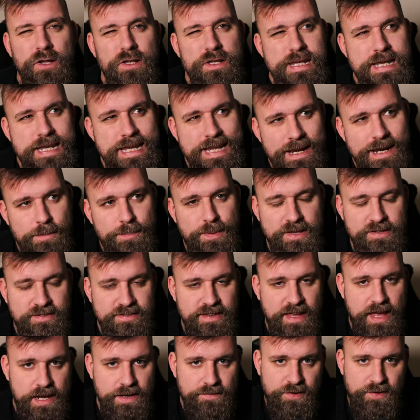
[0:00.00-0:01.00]
Little bit
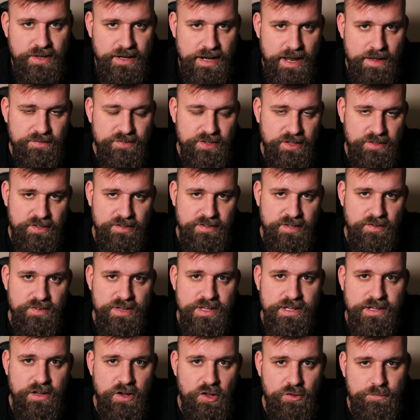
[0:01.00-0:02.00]
sad if you're going to have 60,
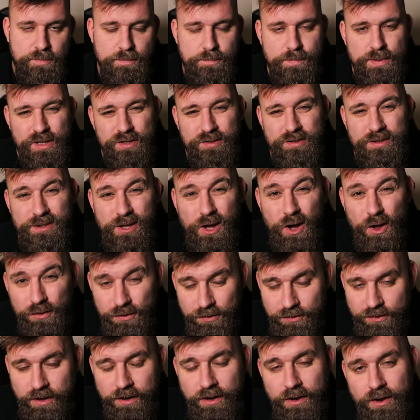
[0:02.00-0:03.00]
70 guardsmen, because
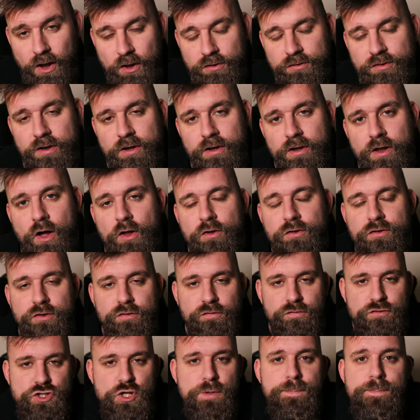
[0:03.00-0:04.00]
lots and lots and lots
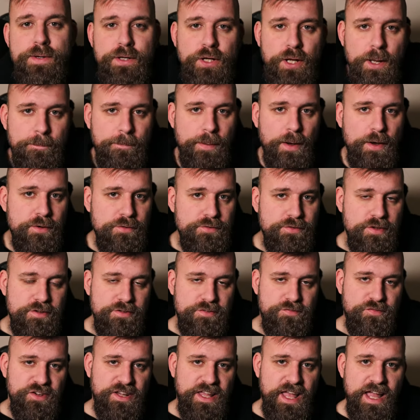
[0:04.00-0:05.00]
of duplicate
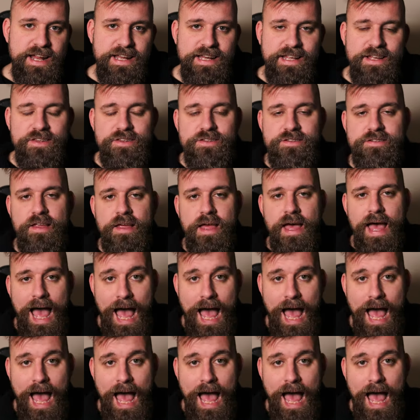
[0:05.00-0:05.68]
poses for Cadians.